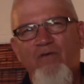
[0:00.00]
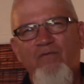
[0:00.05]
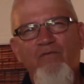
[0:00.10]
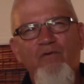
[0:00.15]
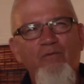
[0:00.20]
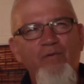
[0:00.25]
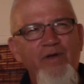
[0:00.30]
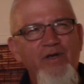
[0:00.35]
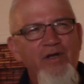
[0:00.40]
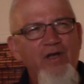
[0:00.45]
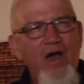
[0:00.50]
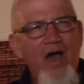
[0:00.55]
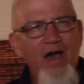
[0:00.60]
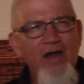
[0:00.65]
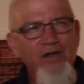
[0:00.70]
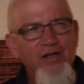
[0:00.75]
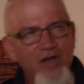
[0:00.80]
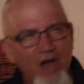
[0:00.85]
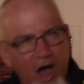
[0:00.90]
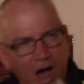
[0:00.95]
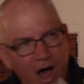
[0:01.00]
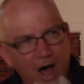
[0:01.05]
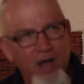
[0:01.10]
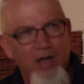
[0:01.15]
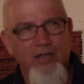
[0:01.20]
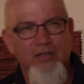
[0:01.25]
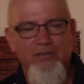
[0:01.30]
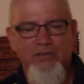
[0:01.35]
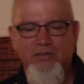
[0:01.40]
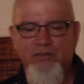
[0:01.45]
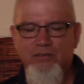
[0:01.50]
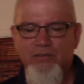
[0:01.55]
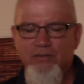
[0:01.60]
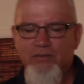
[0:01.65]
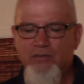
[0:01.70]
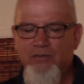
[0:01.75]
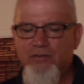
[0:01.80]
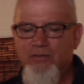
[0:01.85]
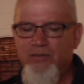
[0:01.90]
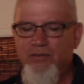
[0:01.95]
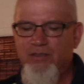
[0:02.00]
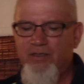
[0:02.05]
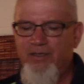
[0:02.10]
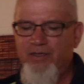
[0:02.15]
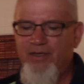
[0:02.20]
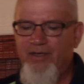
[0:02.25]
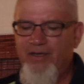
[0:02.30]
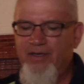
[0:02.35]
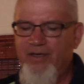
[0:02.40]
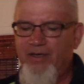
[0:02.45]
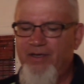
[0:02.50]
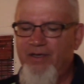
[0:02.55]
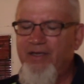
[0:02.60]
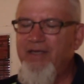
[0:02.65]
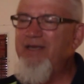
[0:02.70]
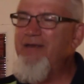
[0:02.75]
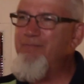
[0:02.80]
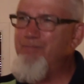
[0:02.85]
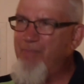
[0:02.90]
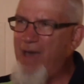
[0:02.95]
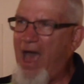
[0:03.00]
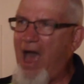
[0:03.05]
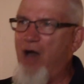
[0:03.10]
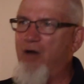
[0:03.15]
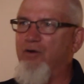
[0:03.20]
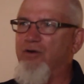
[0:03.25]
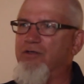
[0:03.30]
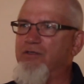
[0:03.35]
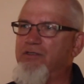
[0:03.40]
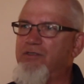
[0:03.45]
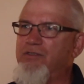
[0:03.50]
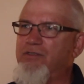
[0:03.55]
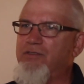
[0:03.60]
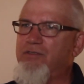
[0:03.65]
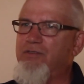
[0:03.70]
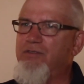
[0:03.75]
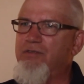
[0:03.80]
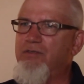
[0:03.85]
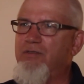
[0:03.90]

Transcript: For when God calls, He empowers.